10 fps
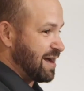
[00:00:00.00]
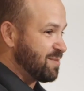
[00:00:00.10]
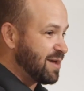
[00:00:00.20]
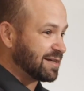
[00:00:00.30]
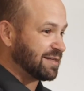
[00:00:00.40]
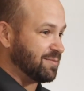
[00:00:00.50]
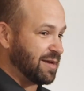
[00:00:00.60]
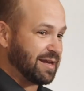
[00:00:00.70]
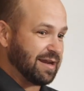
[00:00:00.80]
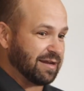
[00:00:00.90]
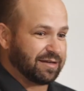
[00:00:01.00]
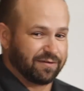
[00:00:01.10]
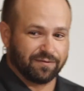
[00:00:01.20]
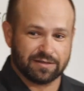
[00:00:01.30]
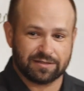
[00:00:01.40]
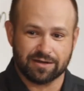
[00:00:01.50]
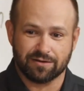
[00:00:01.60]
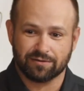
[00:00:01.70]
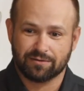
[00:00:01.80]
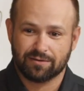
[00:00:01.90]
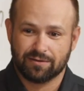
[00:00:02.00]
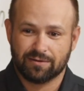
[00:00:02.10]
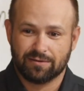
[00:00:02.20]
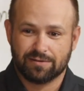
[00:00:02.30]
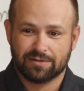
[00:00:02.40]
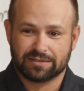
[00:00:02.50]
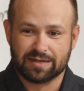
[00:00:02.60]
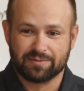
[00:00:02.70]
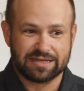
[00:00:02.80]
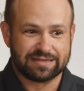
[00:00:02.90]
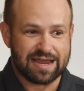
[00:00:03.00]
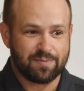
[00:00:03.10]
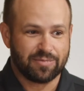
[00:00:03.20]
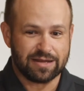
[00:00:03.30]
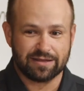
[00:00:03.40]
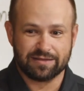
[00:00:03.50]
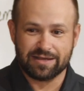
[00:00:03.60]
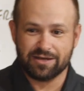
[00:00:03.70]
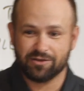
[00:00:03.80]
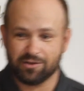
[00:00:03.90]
I'm actually making a difference here. Something's happening. And then you